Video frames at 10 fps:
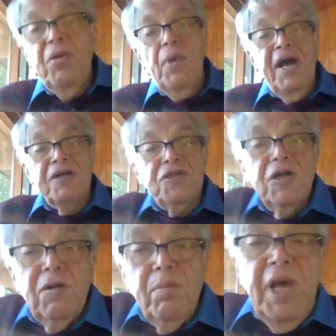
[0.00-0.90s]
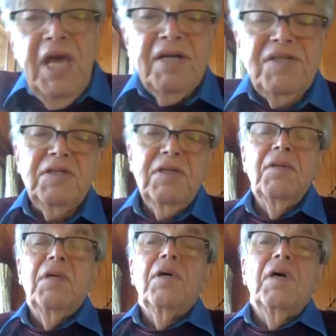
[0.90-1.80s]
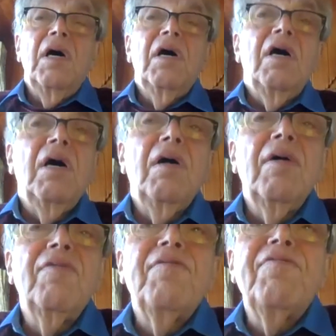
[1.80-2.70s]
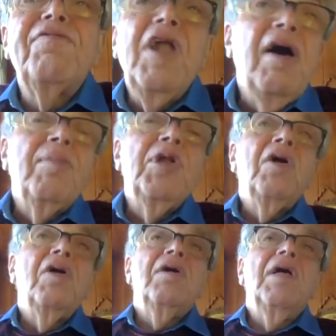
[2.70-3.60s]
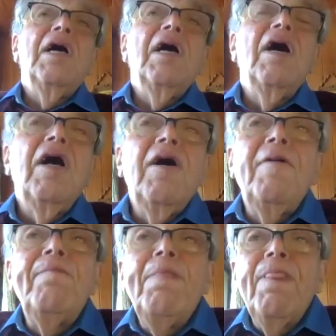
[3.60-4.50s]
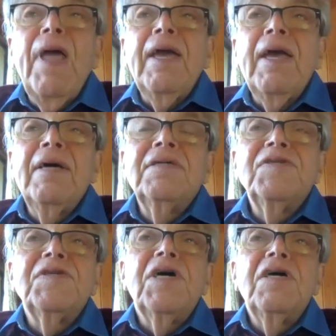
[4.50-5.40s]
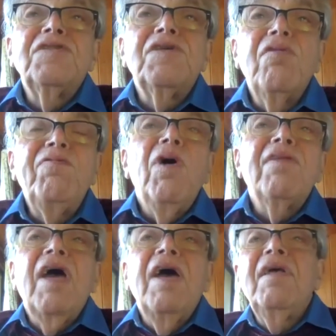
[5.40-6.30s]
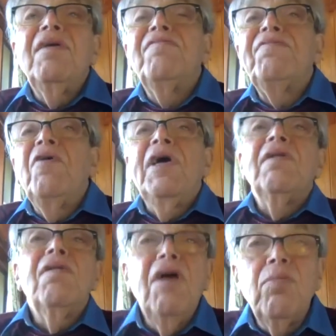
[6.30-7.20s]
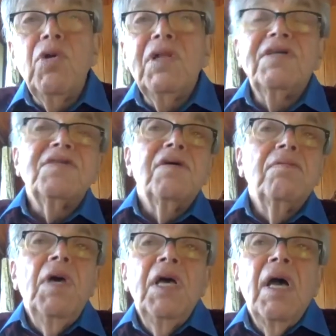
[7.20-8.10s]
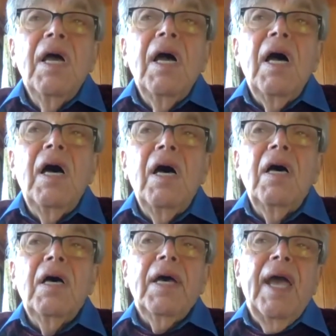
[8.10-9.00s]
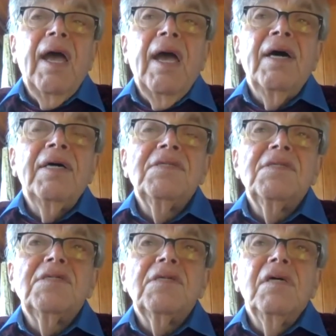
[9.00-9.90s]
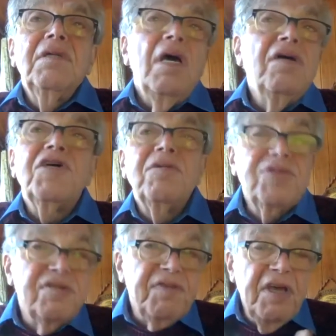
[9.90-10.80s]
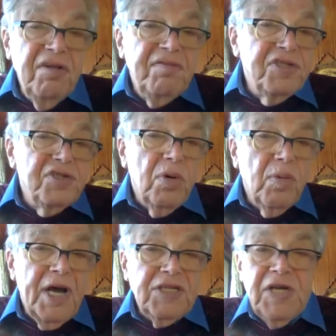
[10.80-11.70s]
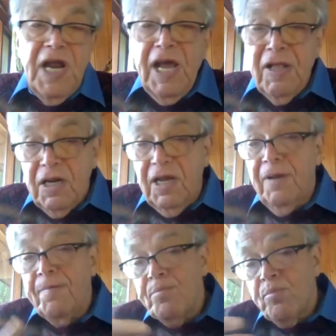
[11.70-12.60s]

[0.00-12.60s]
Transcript: irrational mass Uh, phenomena um, and uh, so forth. And they define liberalism uh, as uh, in terms of individual rationality.